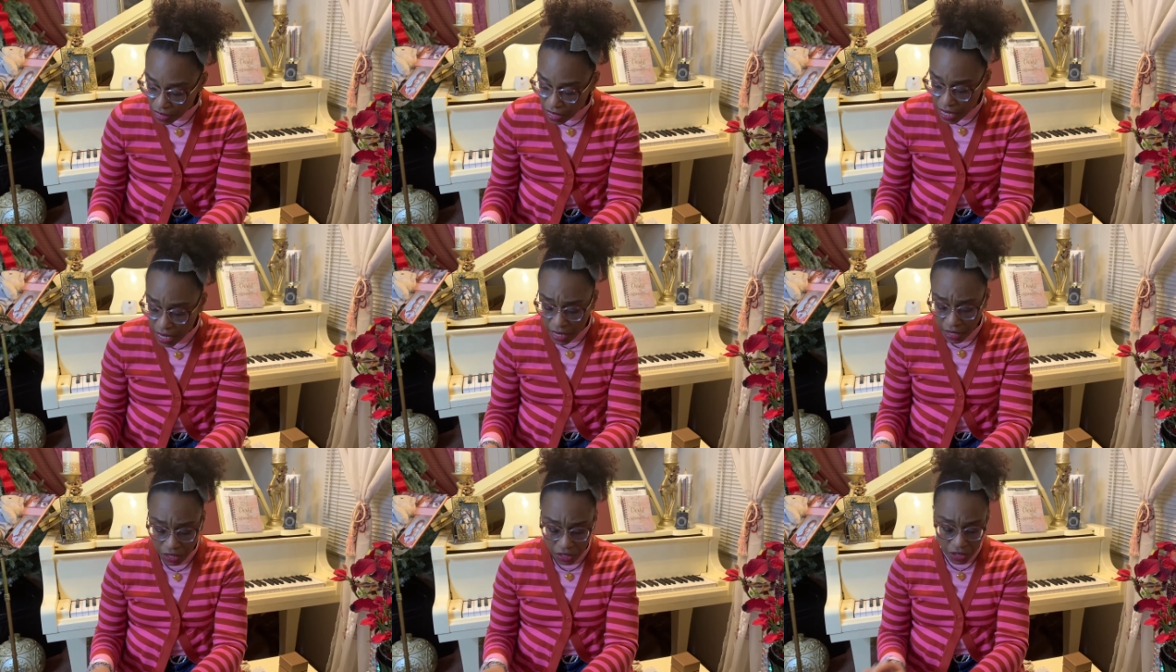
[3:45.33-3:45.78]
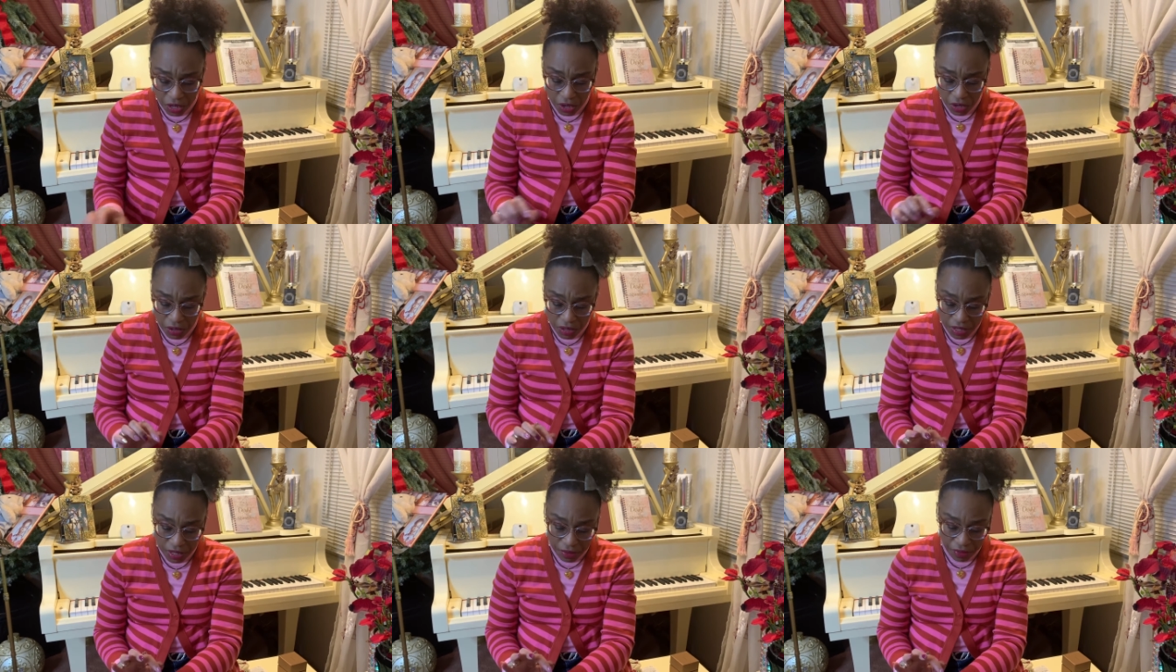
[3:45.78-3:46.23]
and it's
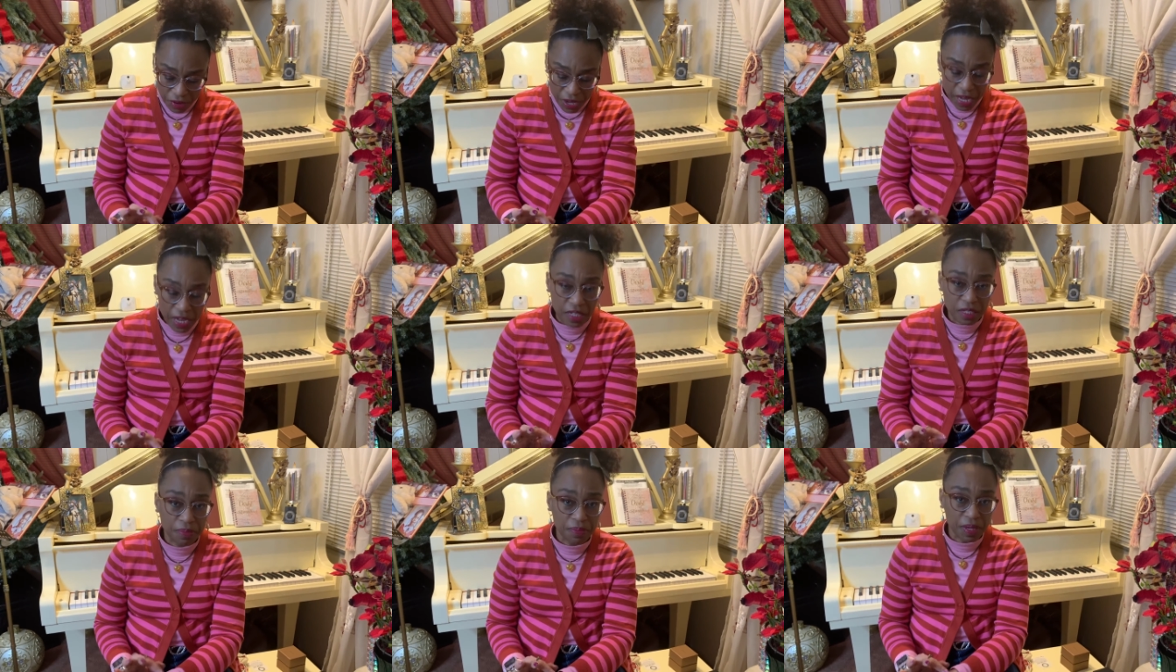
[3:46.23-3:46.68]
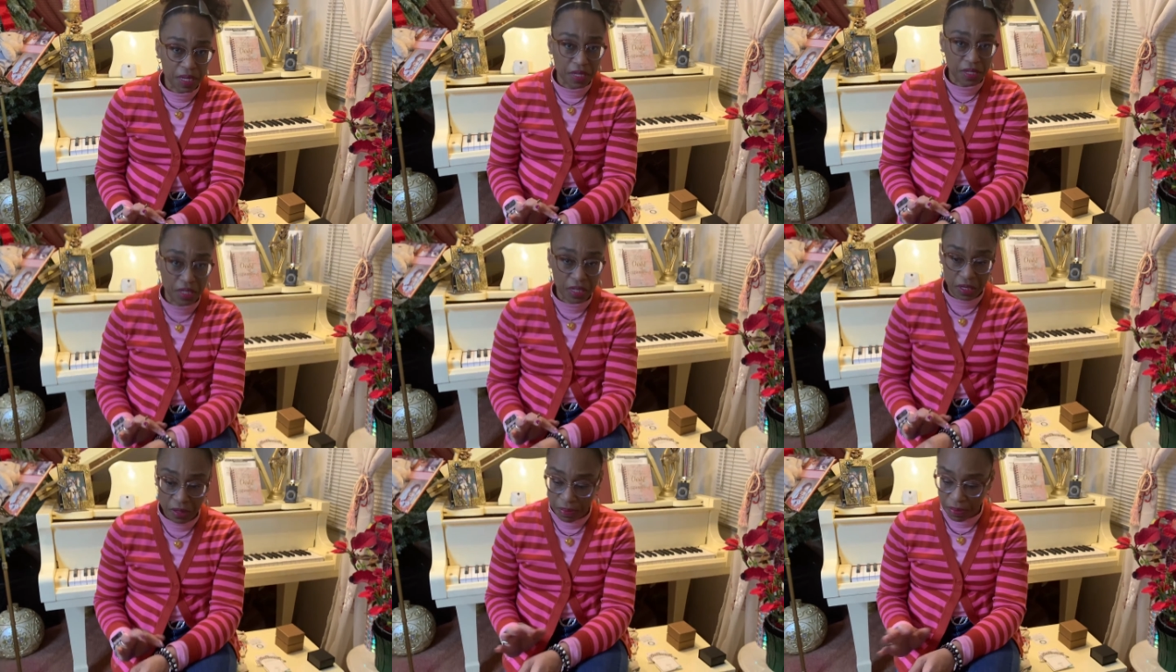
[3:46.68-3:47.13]
called the Divine's
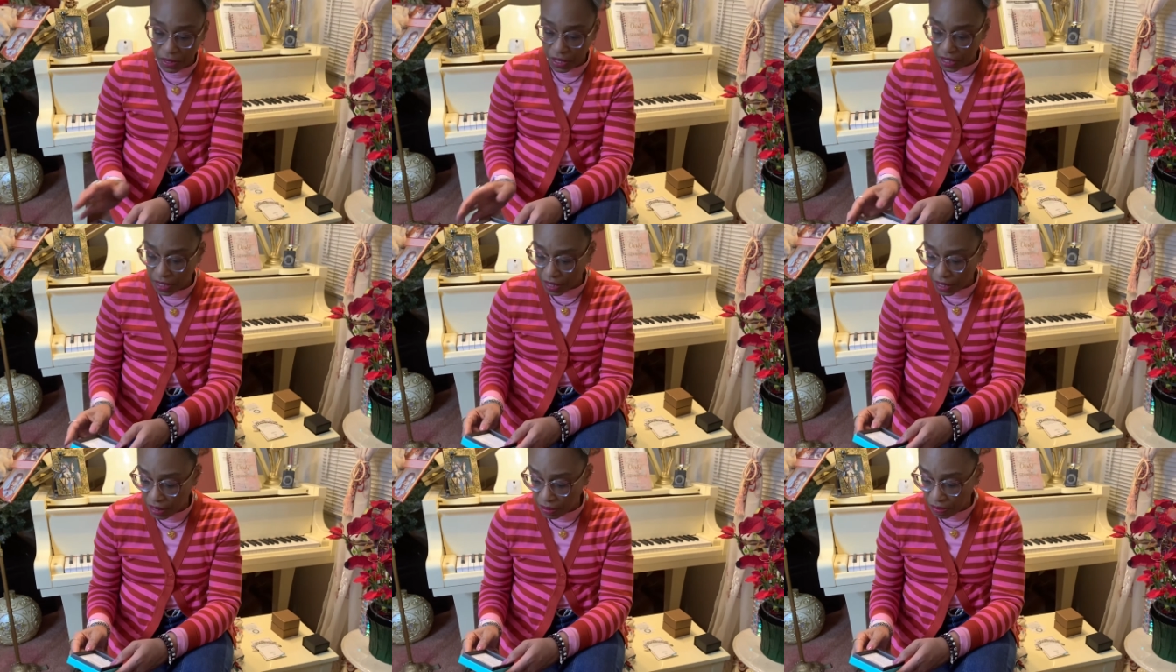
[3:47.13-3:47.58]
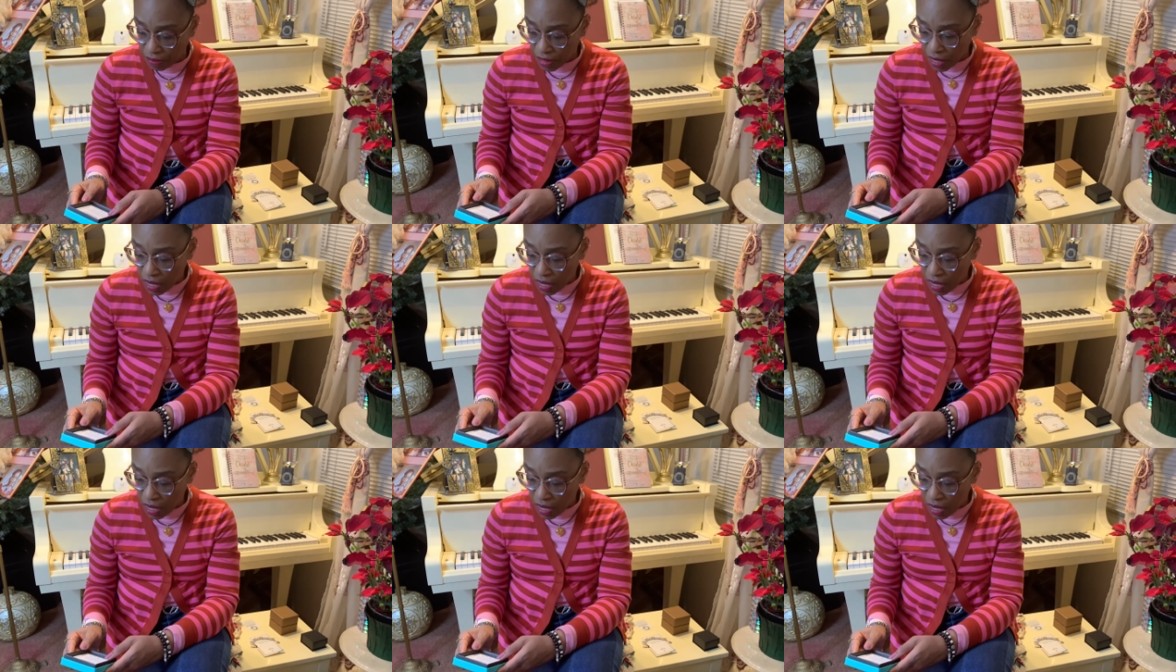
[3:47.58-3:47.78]
Blessings bracelet.